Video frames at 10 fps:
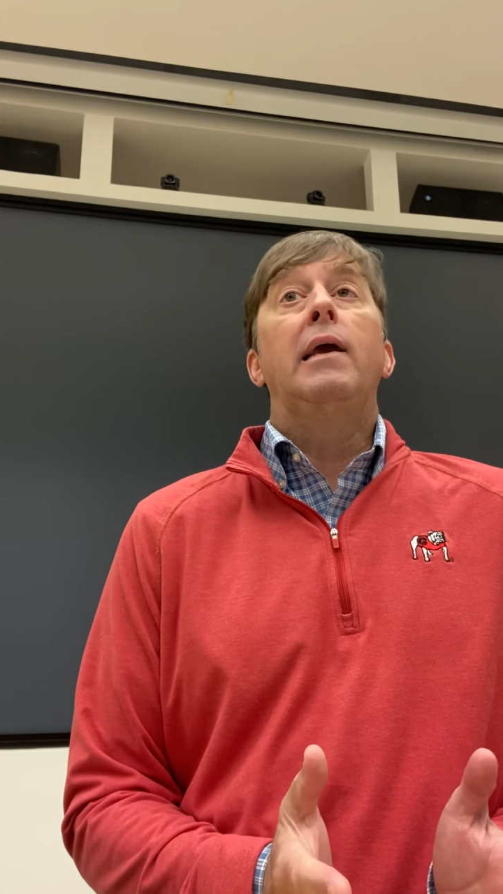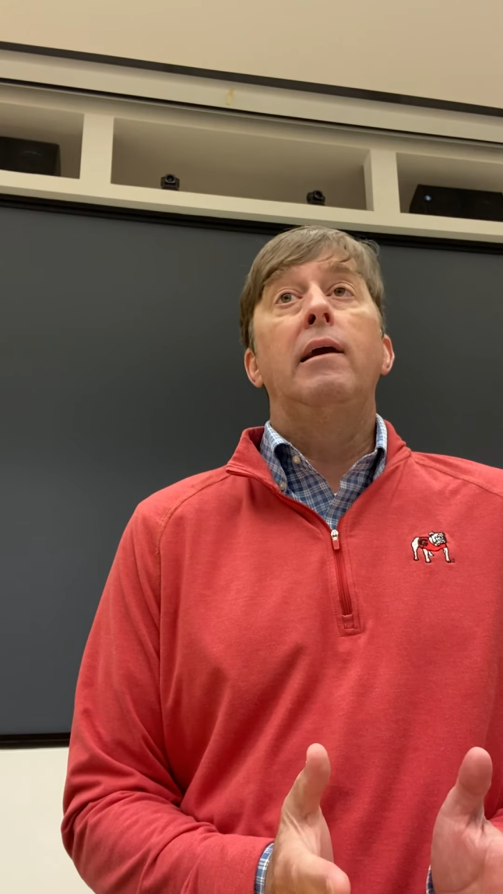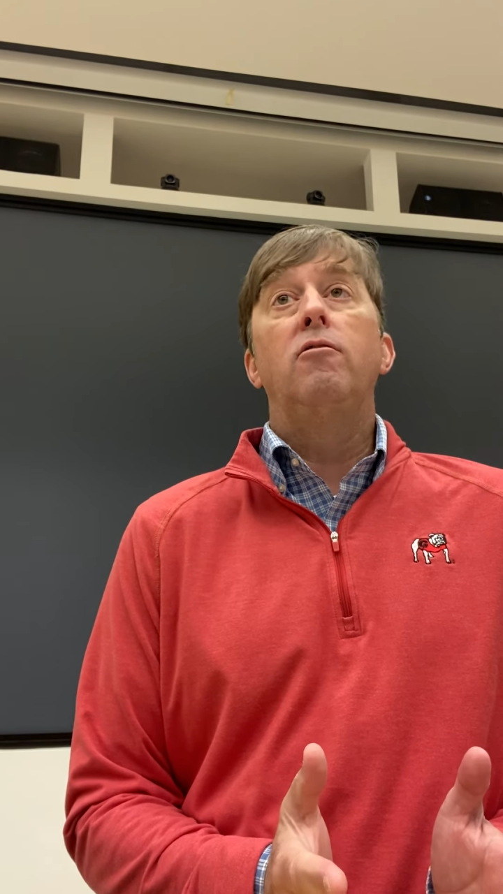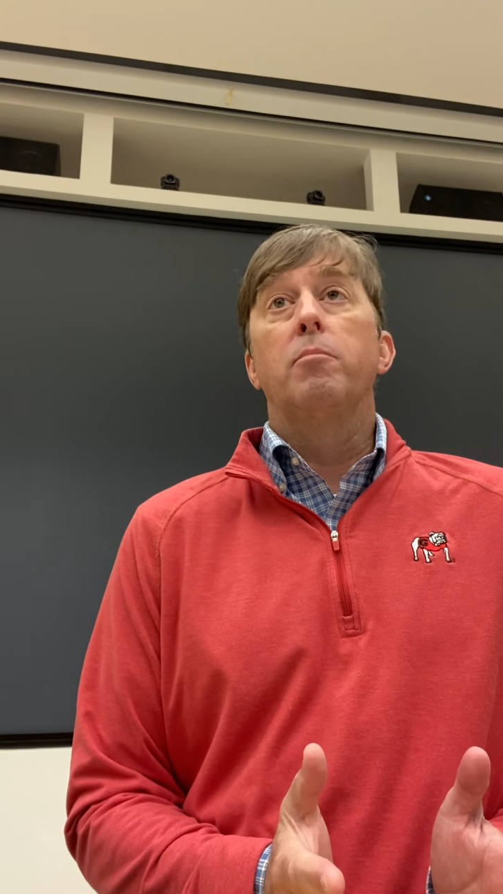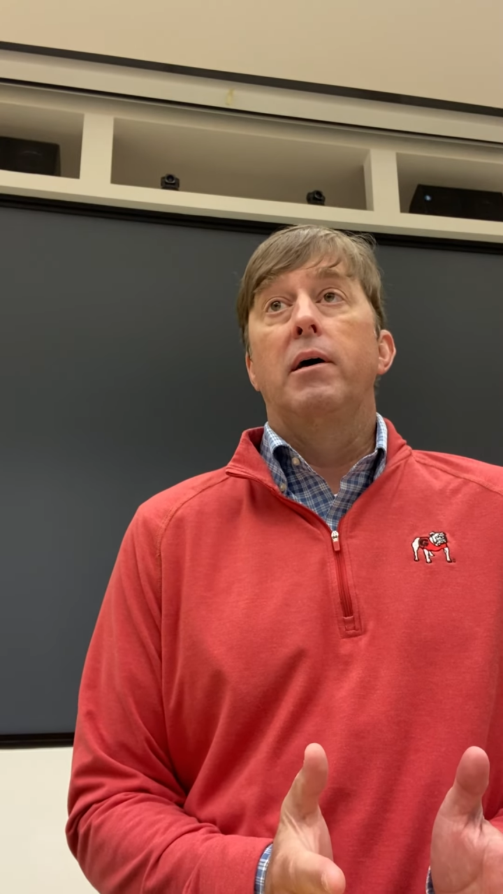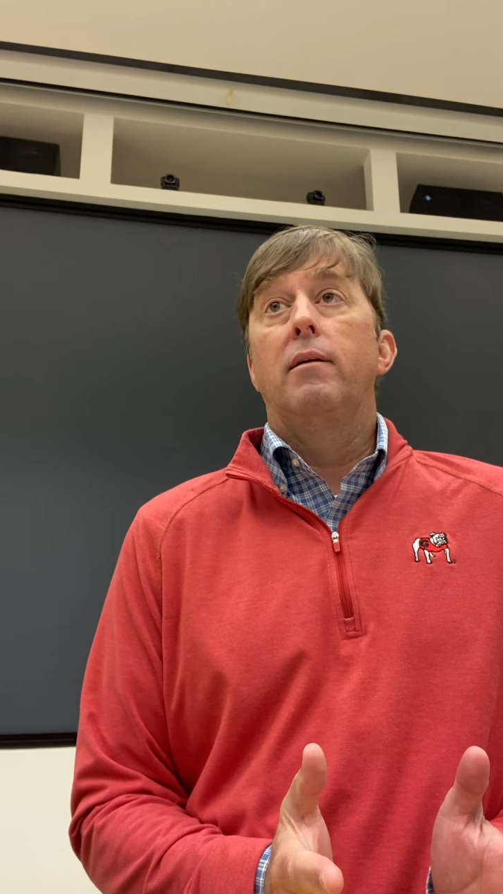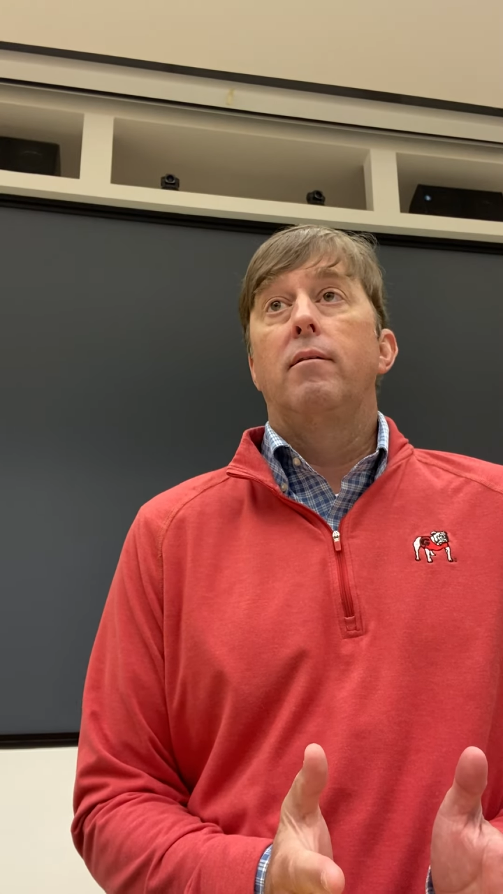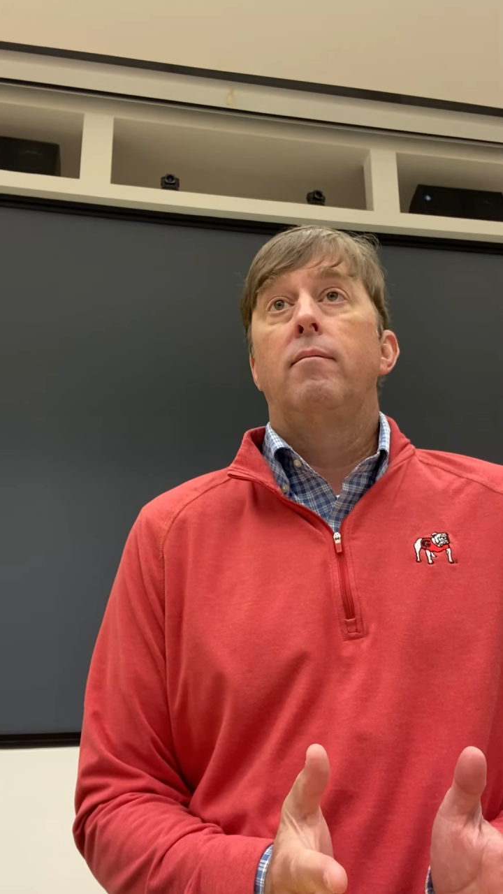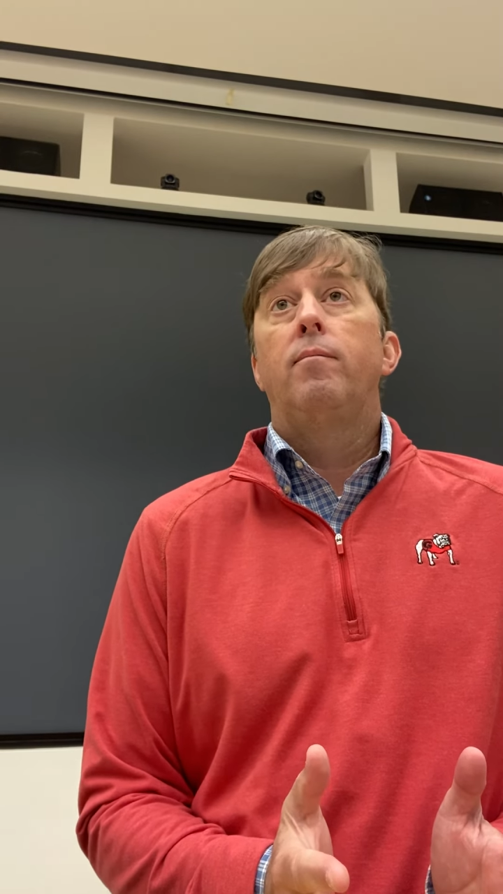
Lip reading: easement.